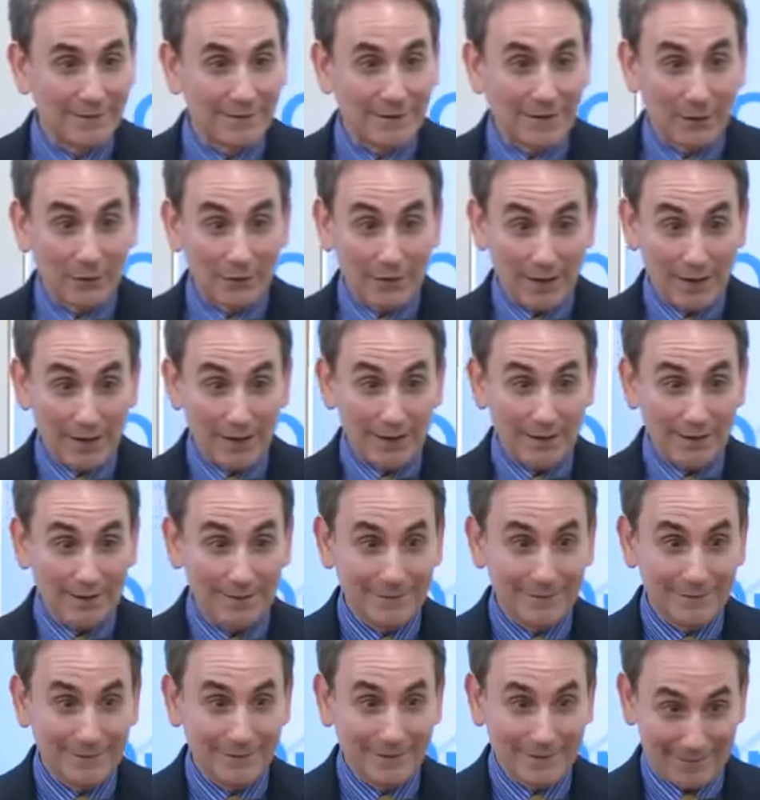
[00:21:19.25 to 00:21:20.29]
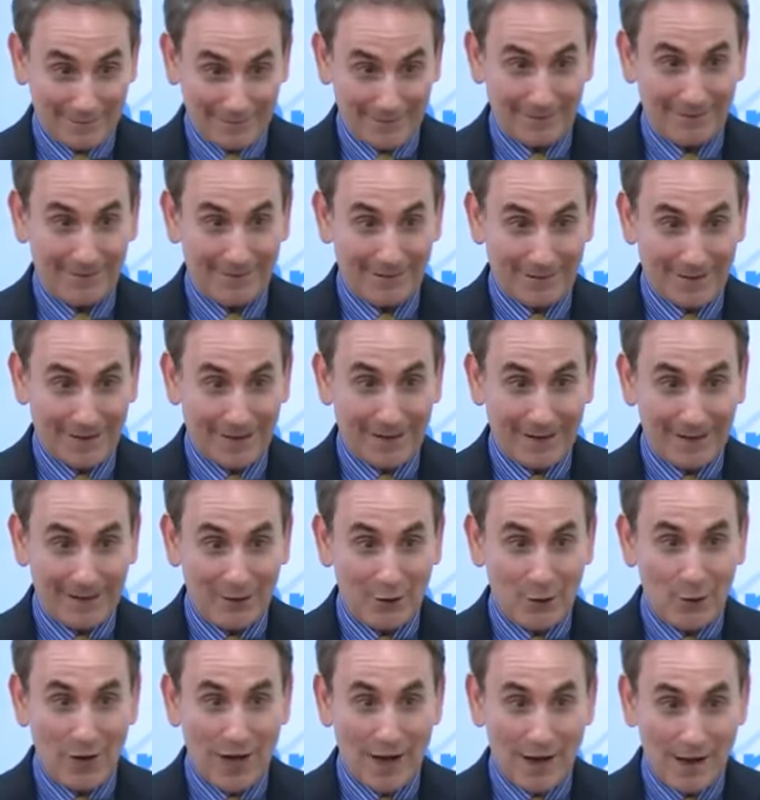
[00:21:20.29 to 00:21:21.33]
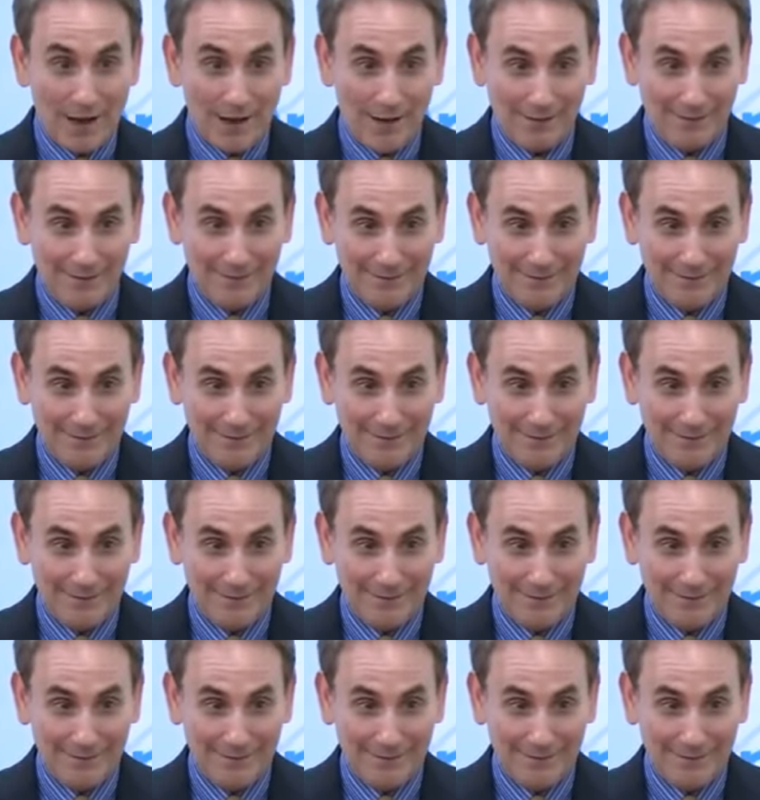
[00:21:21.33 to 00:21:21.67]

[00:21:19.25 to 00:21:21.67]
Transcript: Okay? Can I get a no huh?